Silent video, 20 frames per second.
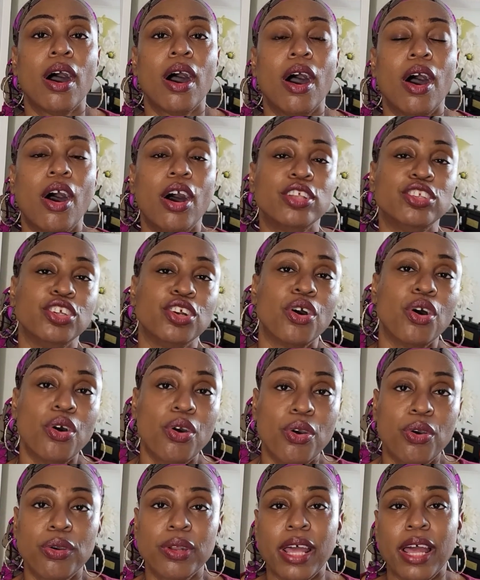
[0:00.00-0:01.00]
your
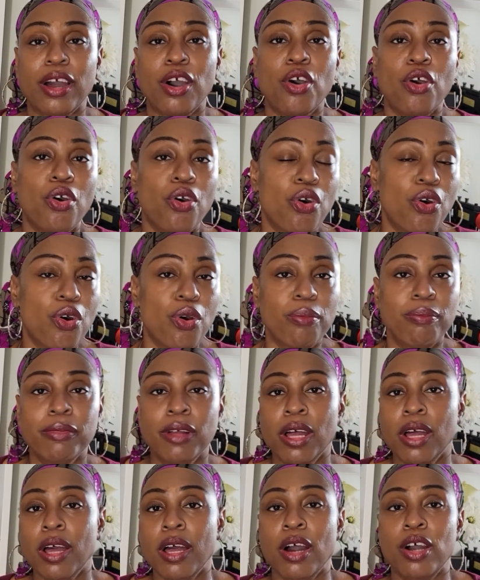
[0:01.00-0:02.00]
own at home,
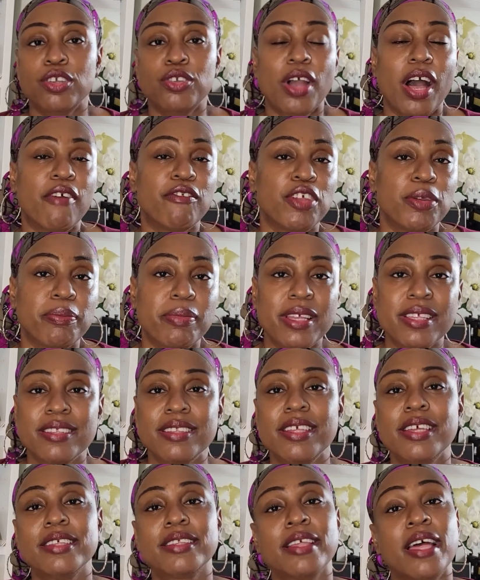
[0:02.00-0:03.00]
you have your
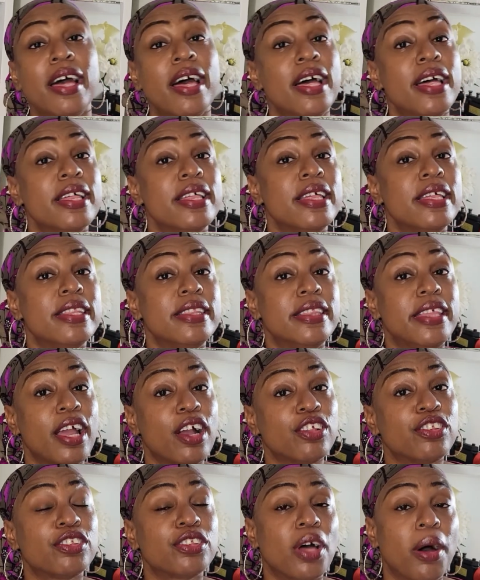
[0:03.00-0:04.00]
business, there
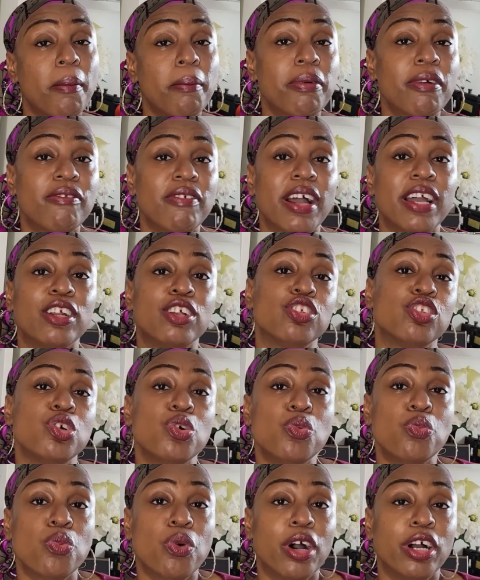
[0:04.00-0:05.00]
are some providers who
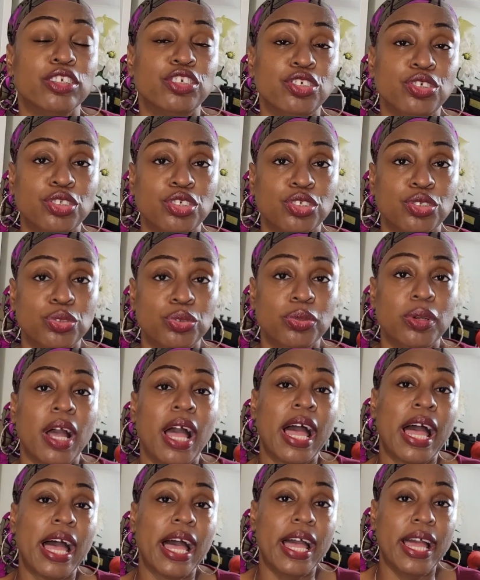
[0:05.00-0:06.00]
want you to do
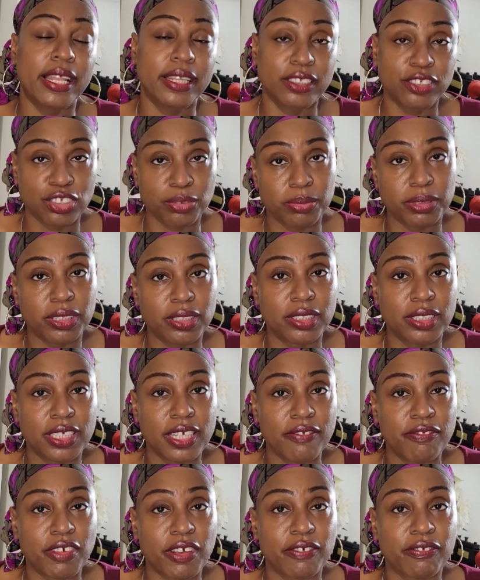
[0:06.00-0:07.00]
eligibility
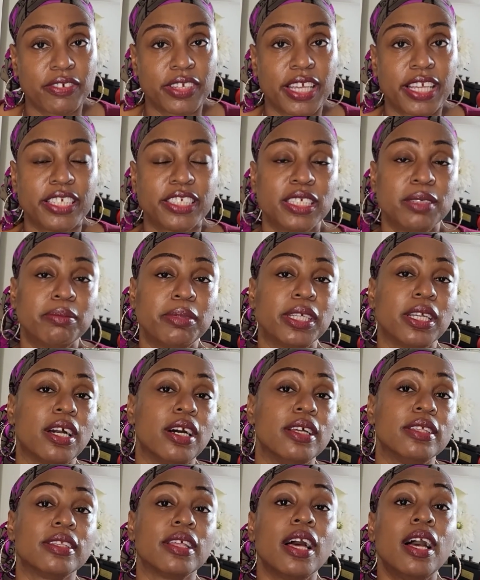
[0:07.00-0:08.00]
and verification
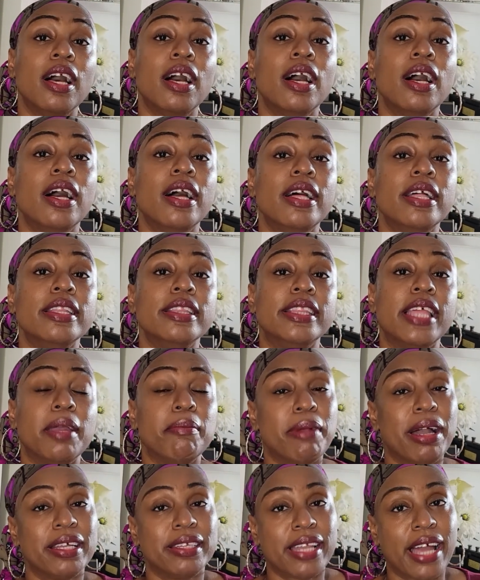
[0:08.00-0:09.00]
because they
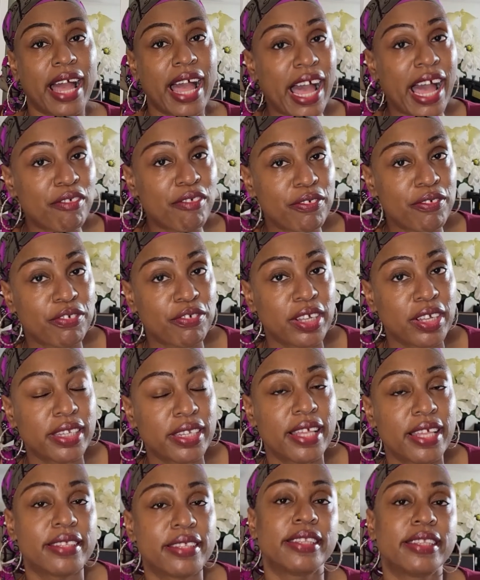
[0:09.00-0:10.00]
might not have a front
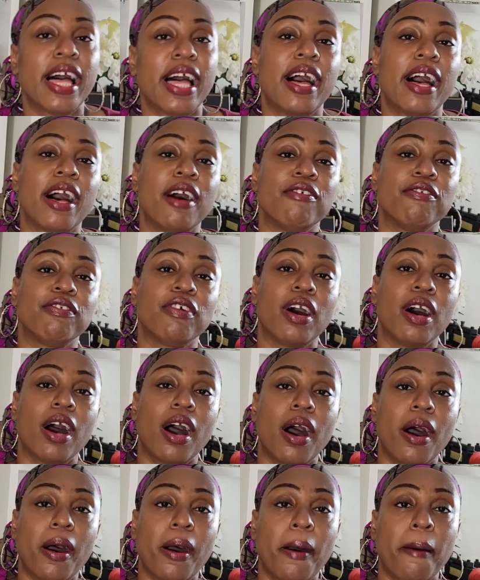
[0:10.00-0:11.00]
desk staff.
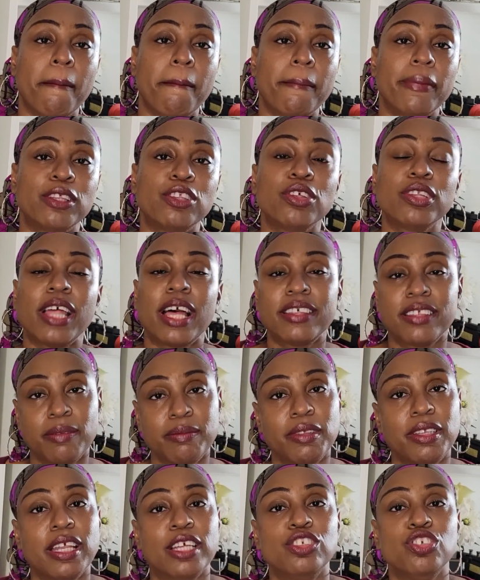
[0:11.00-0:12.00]
So that's
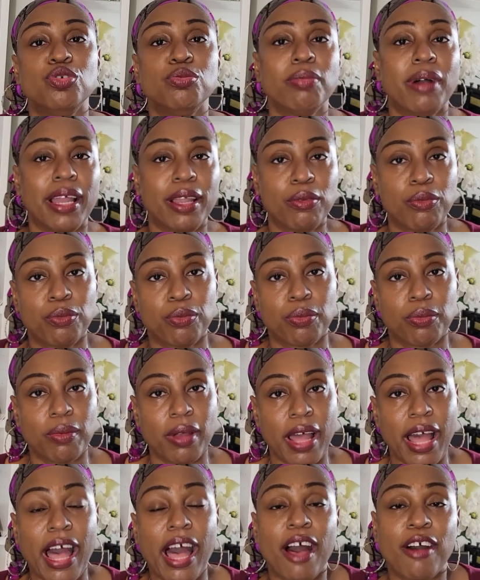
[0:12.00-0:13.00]
something that you might
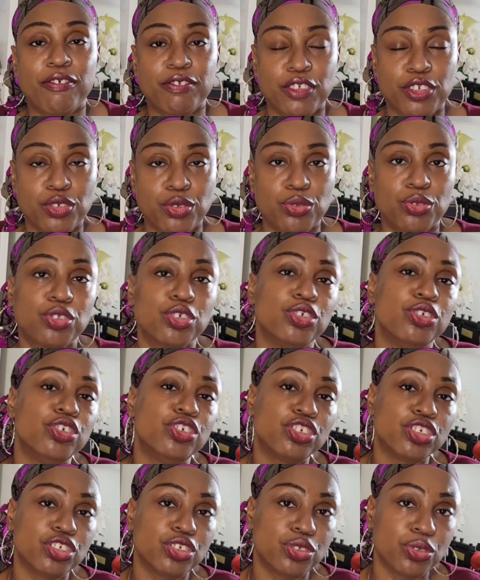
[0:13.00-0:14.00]
have to do. So you
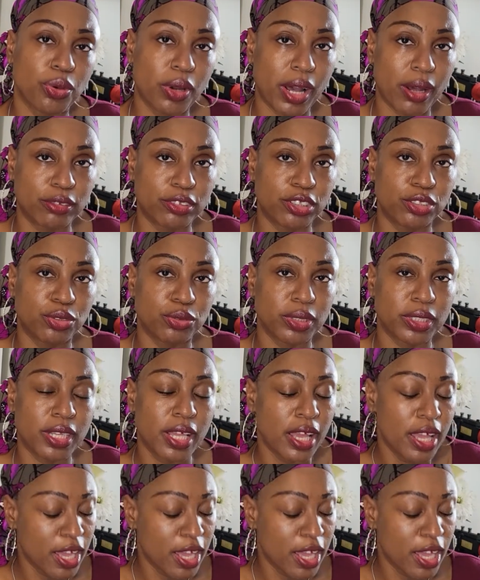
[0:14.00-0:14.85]
should know how to do it.